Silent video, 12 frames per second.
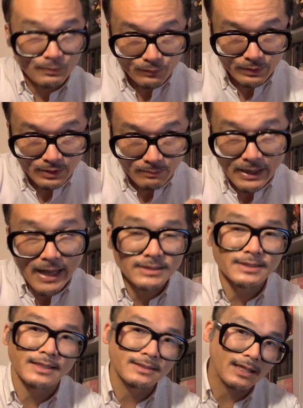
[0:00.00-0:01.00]
with the past
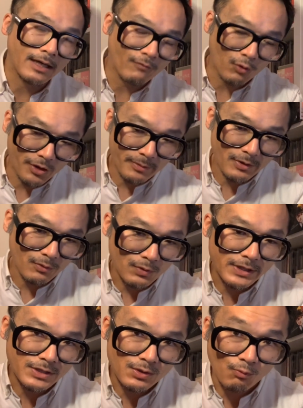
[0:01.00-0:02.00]
sets that have already been
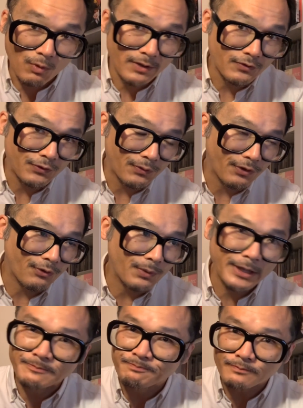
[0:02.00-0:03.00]
released, 1, 2, and 3,